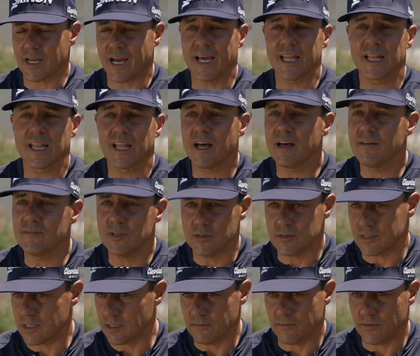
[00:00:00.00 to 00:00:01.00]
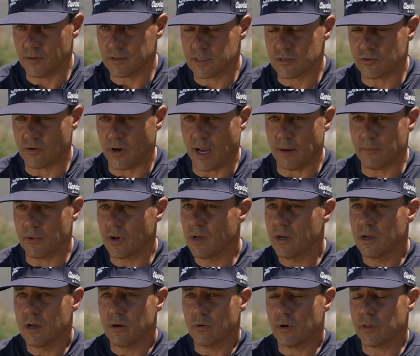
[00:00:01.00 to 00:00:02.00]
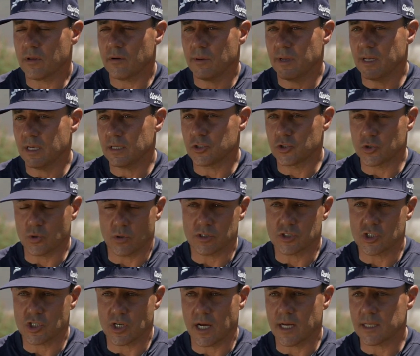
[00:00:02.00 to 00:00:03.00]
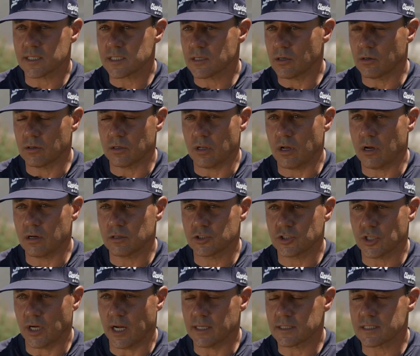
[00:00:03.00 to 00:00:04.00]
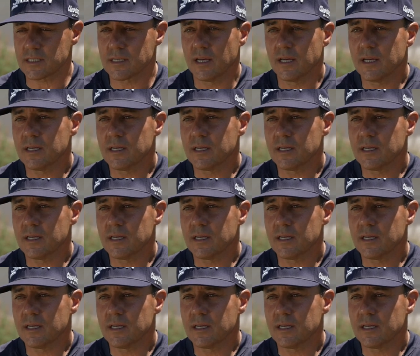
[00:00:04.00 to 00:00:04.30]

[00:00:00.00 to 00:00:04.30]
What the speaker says: I love using the foot strap, whether I'm hitting short shots or long shots,